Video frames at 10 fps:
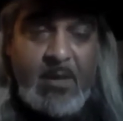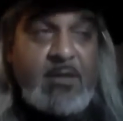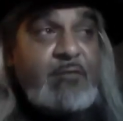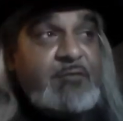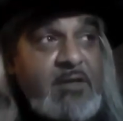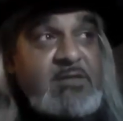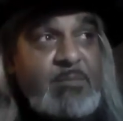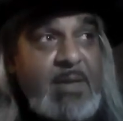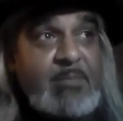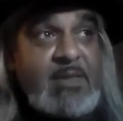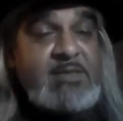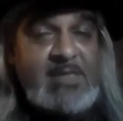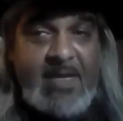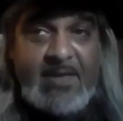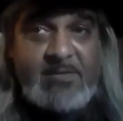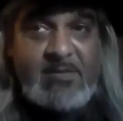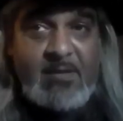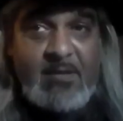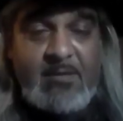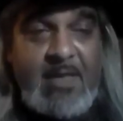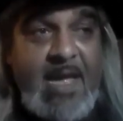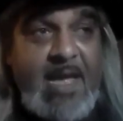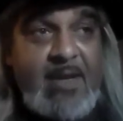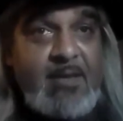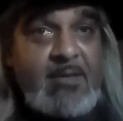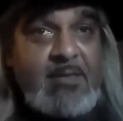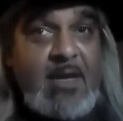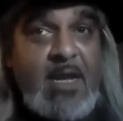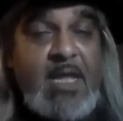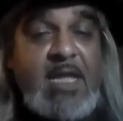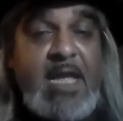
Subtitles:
The First Amendment says that the